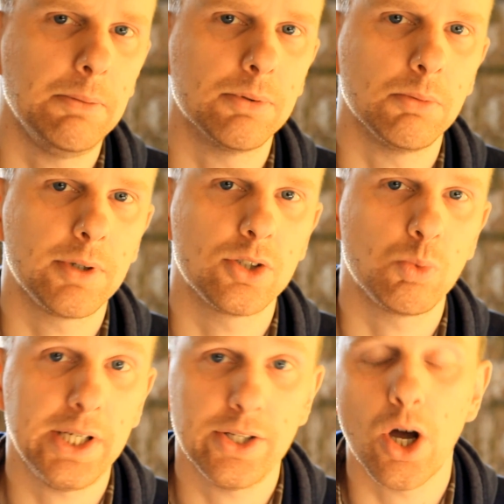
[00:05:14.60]
people
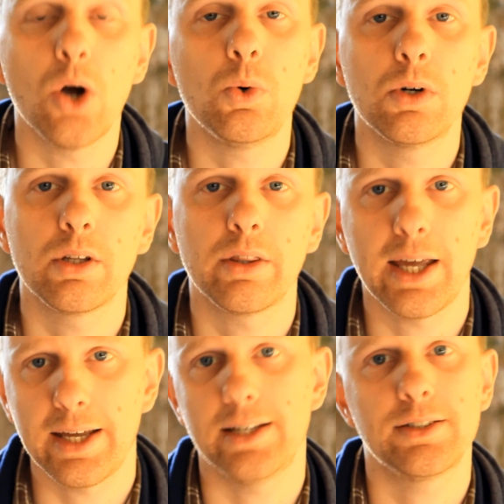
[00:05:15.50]
because we know
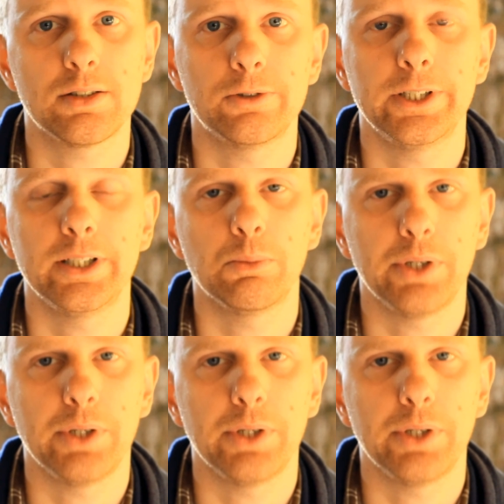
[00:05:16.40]
their history,